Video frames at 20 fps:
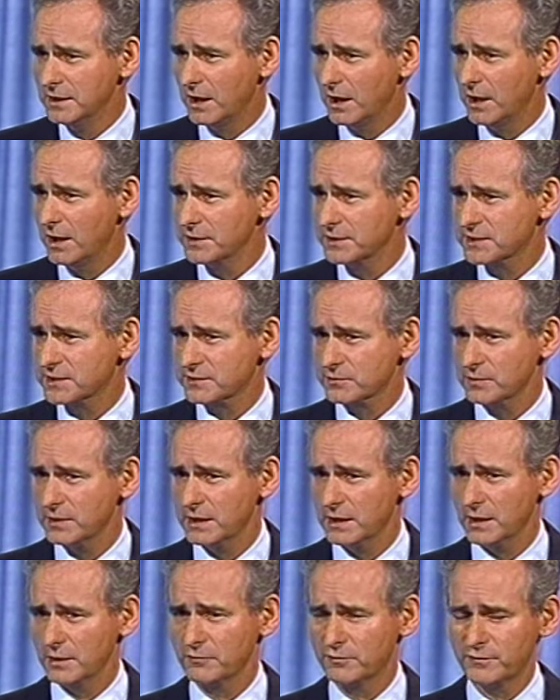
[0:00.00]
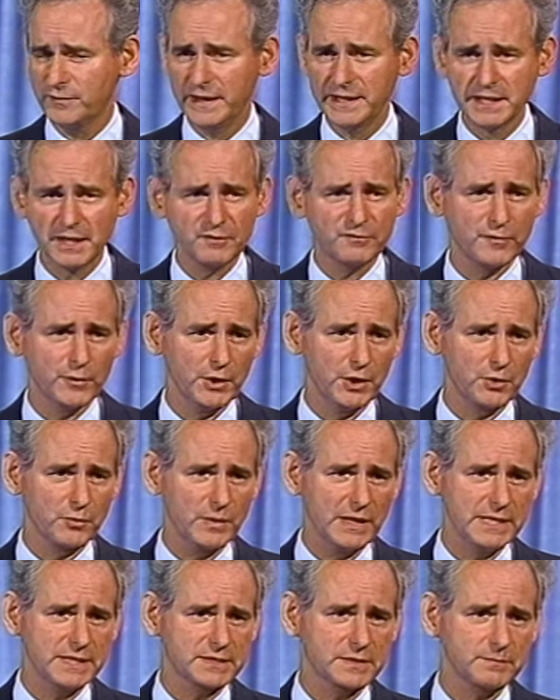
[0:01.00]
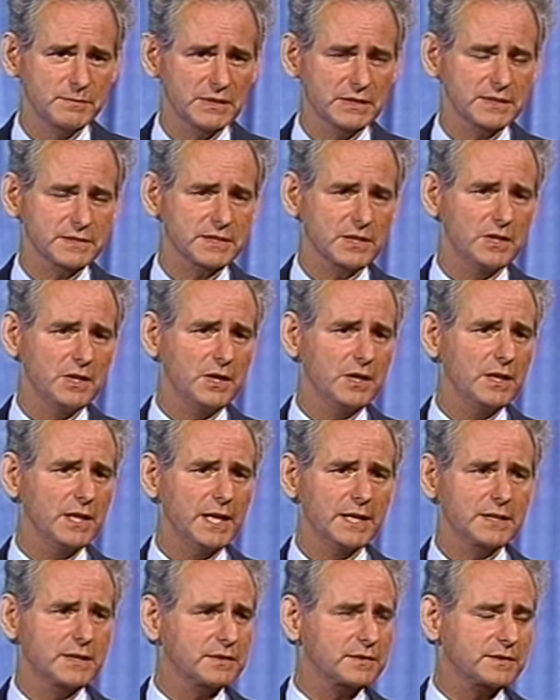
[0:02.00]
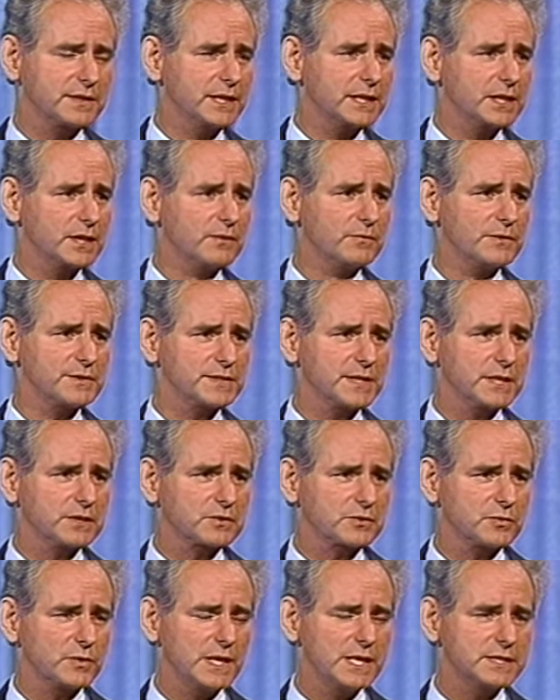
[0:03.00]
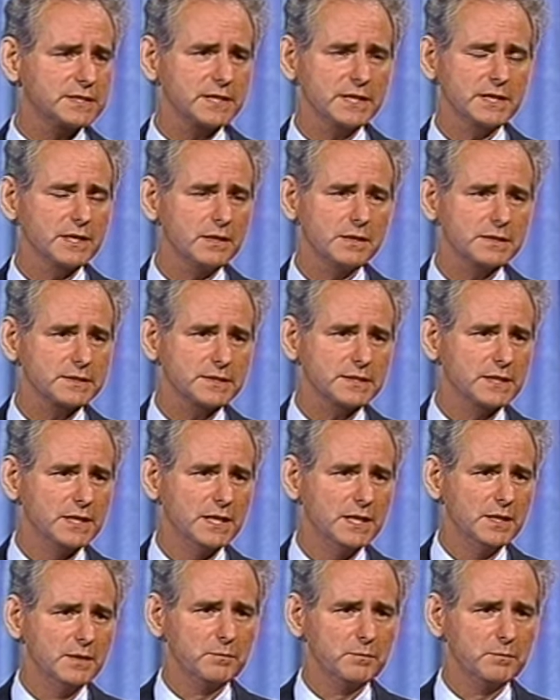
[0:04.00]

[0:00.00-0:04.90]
on, on fighting for your rights because all I could think of was that crazy garden